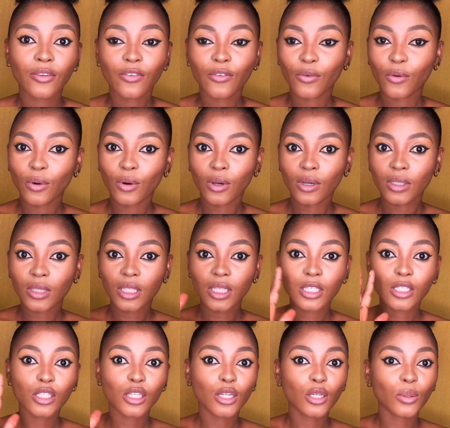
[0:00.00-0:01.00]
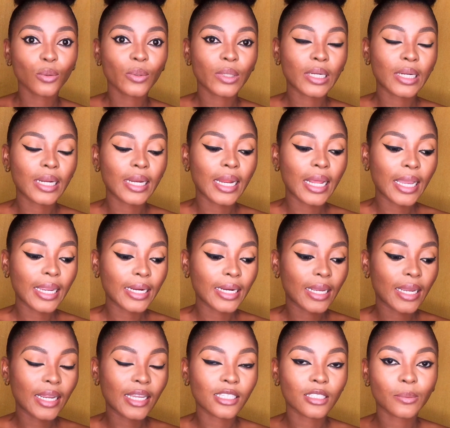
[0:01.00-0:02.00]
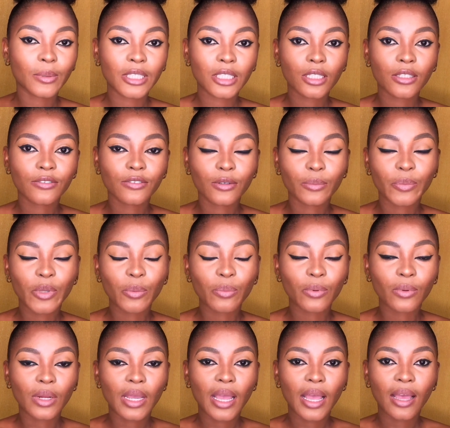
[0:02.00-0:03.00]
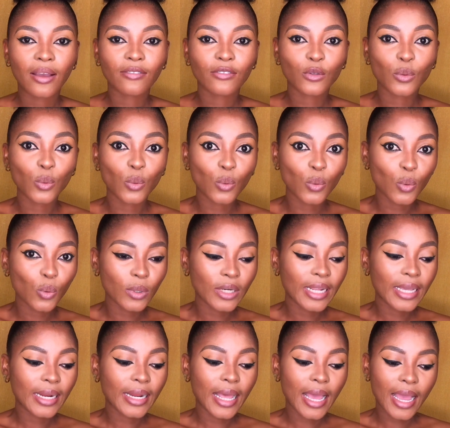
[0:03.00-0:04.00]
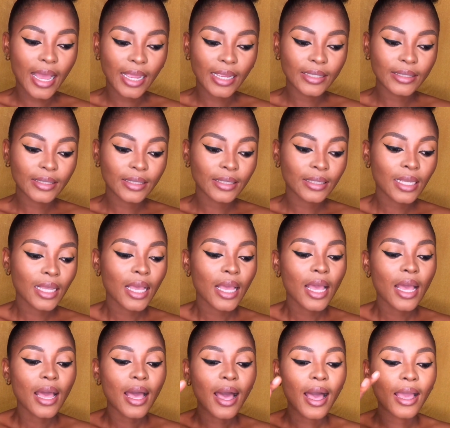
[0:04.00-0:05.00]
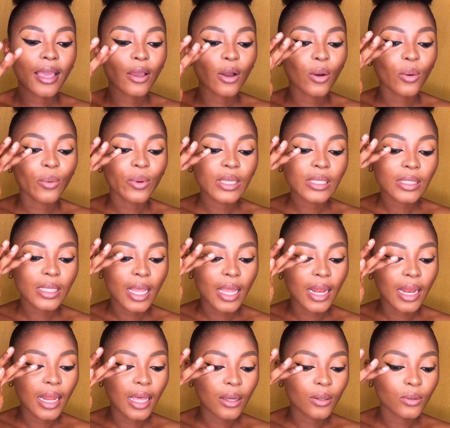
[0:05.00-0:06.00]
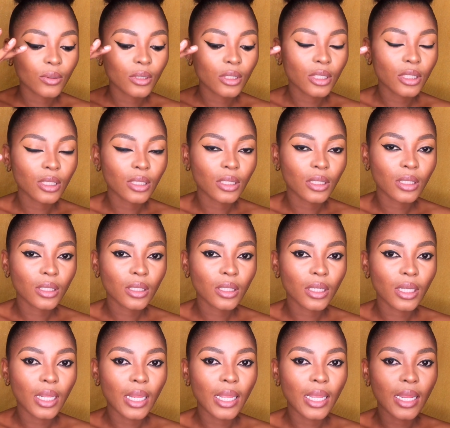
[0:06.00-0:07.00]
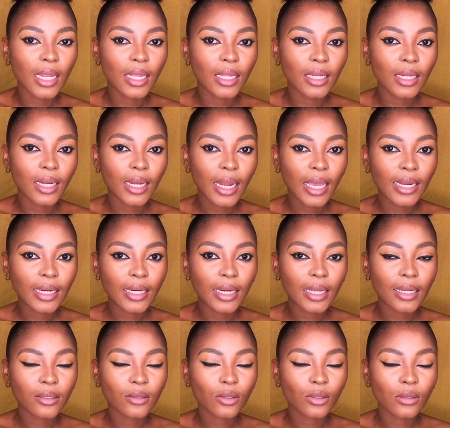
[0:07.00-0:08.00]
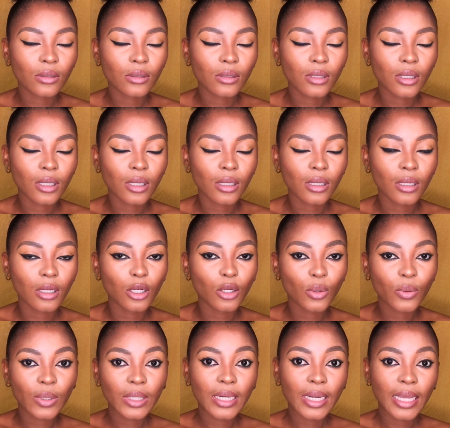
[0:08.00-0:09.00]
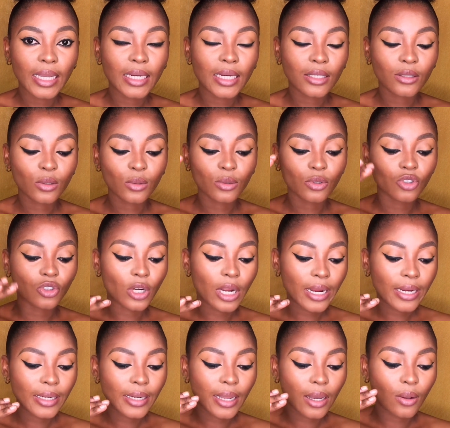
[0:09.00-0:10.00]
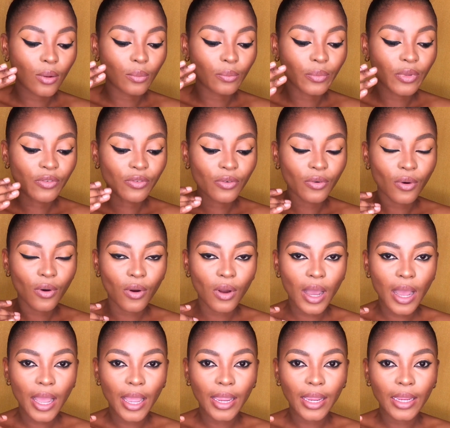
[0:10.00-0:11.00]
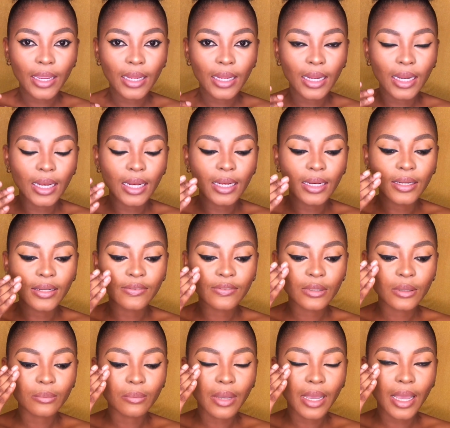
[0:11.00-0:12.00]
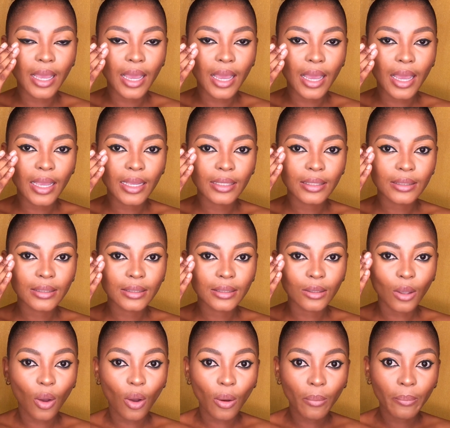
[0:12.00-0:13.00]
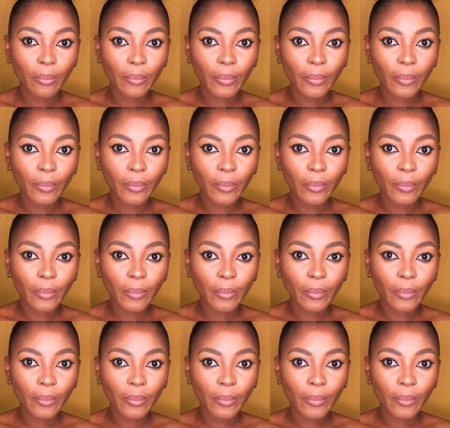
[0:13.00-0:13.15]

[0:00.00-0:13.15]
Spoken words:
For this liquid liner, especially for people that have hooded eyes, I always allow the liquid liner to dry down before I lift my eyes up,